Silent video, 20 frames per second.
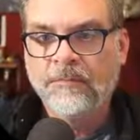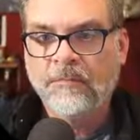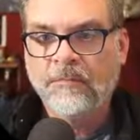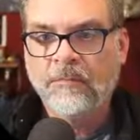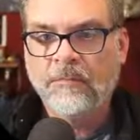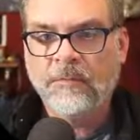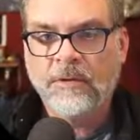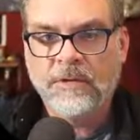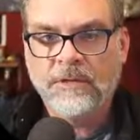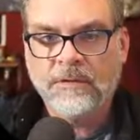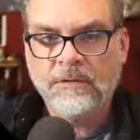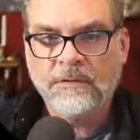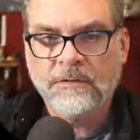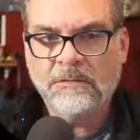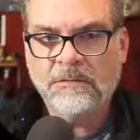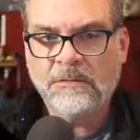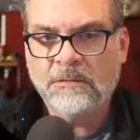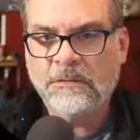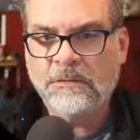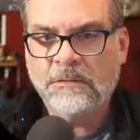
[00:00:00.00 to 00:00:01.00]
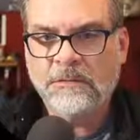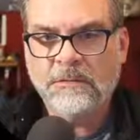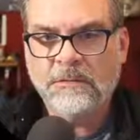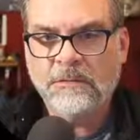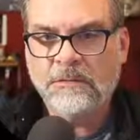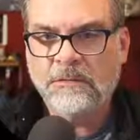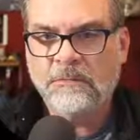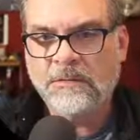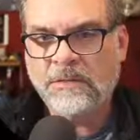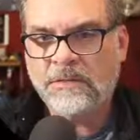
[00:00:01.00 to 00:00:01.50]
When
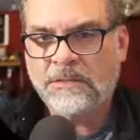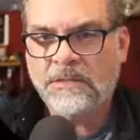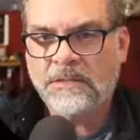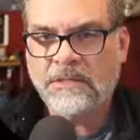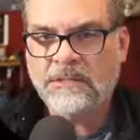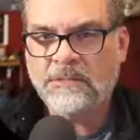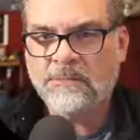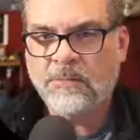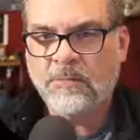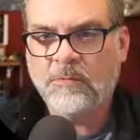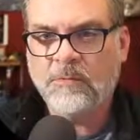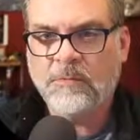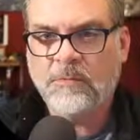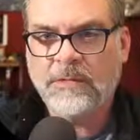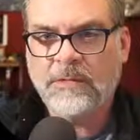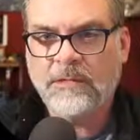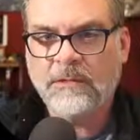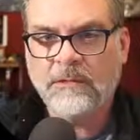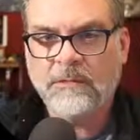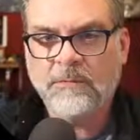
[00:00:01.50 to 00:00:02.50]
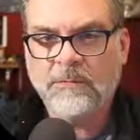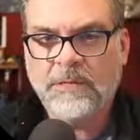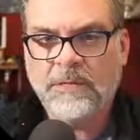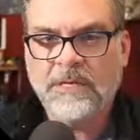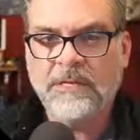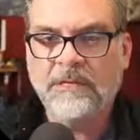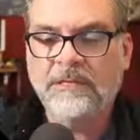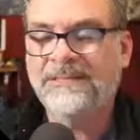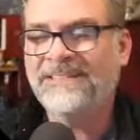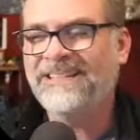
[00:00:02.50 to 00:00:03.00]
recognizable when
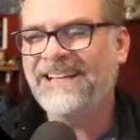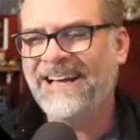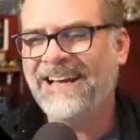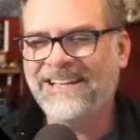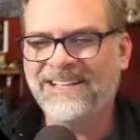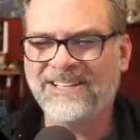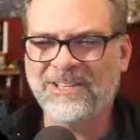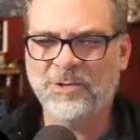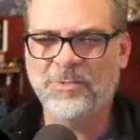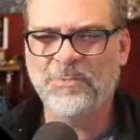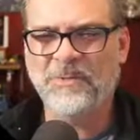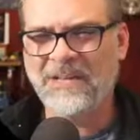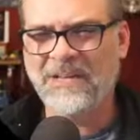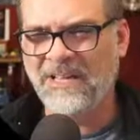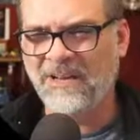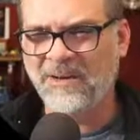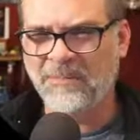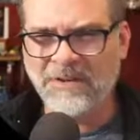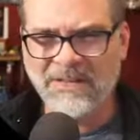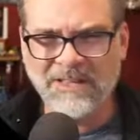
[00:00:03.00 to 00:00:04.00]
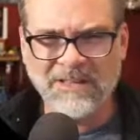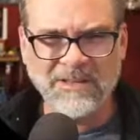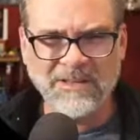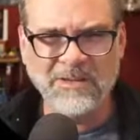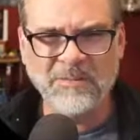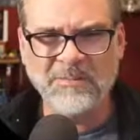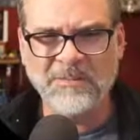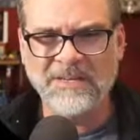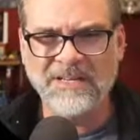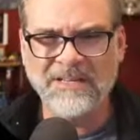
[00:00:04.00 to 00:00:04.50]
illuminated, not illuminated by
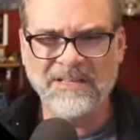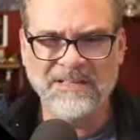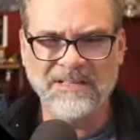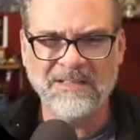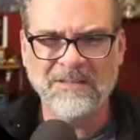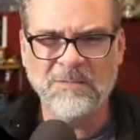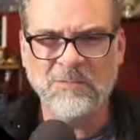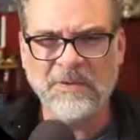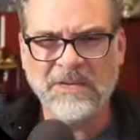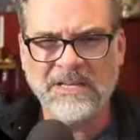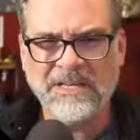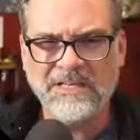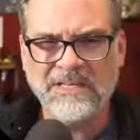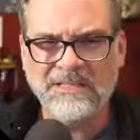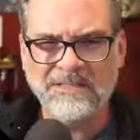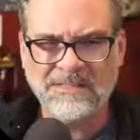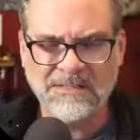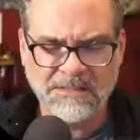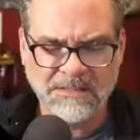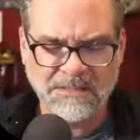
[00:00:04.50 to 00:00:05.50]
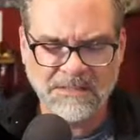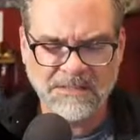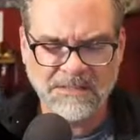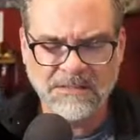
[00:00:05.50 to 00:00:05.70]
the weakest.